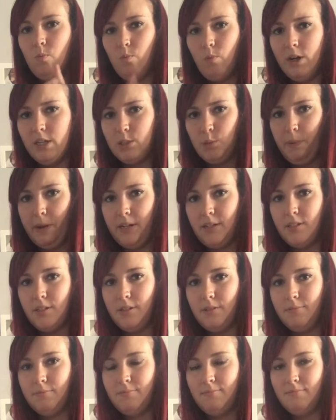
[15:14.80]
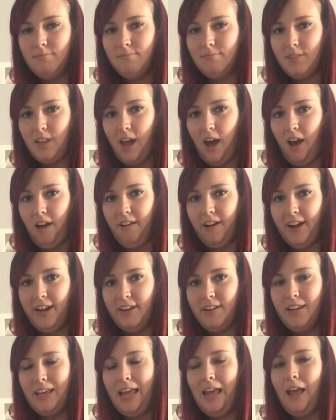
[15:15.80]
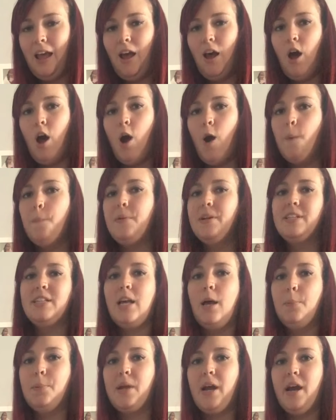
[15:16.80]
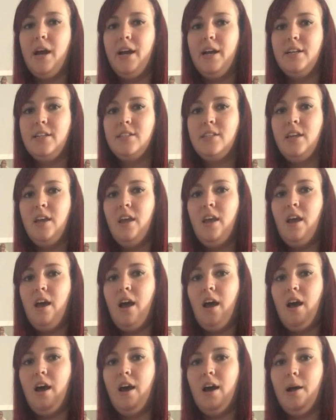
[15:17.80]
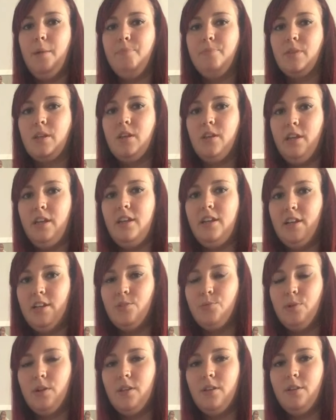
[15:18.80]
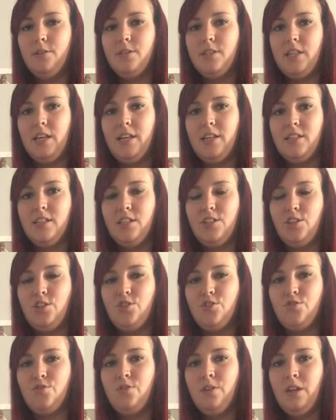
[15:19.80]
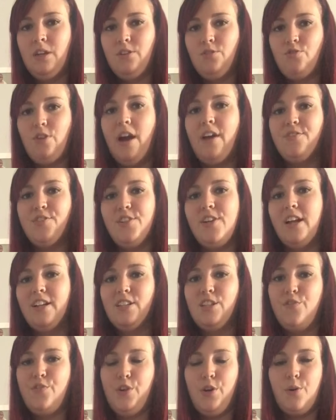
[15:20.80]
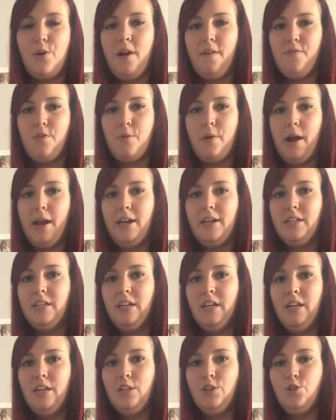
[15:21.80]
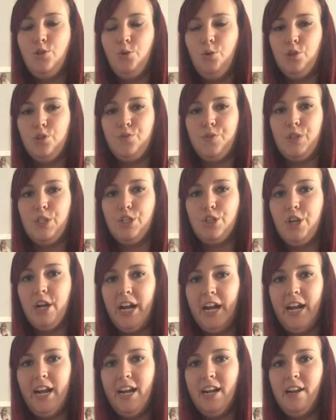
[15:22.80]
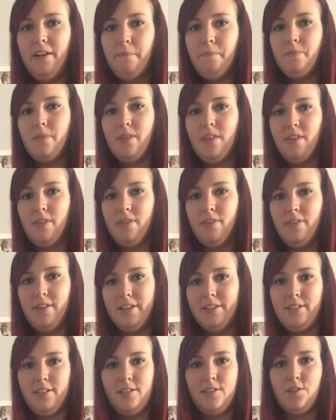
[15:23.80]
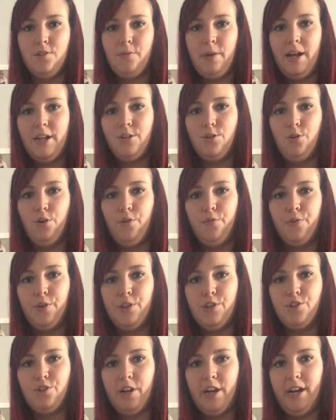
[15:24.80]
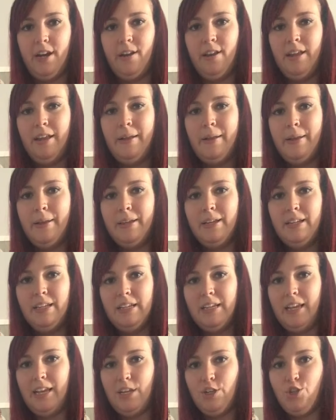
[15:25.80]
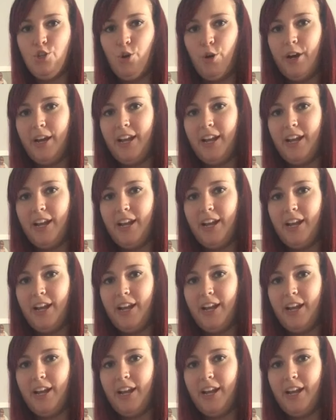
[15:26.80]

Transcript: Well spent. All right. Hope this helped, guys. Cleaning is one of those things that just drives you nuts if you don't have the right tools for the trade. This is the right tool for the trade. Enjoy.